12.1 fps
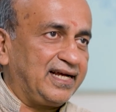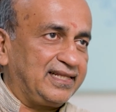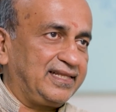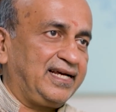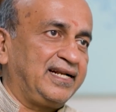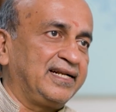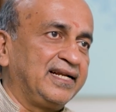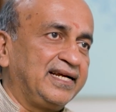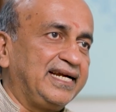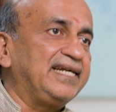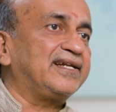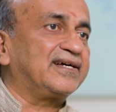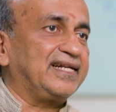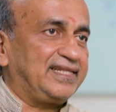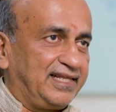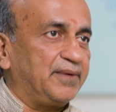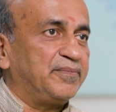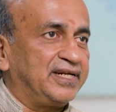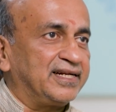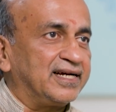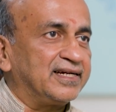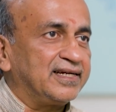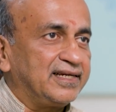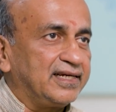And then integrate them
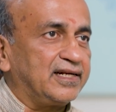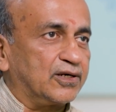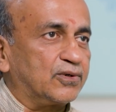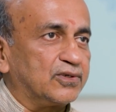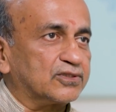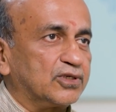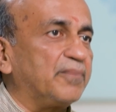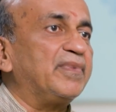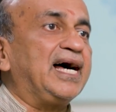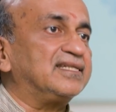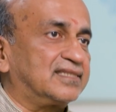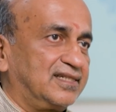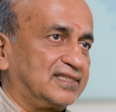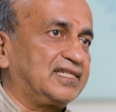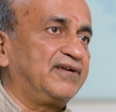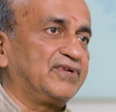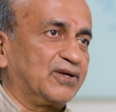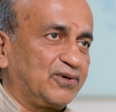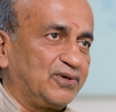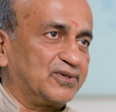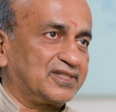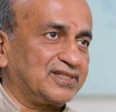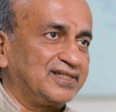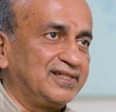in a course. So a master's level
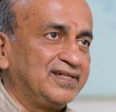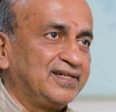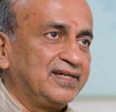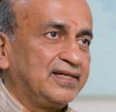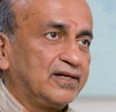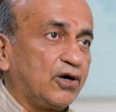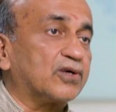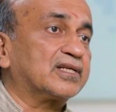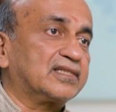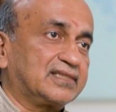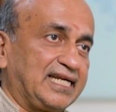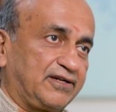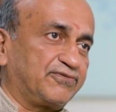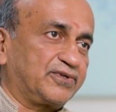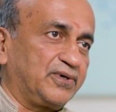course or set of